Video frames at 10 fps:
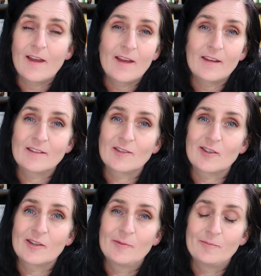
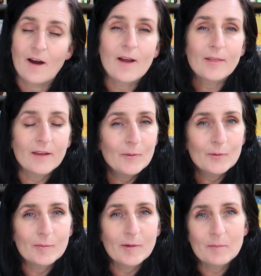And I think it
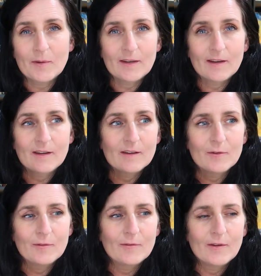would have been better if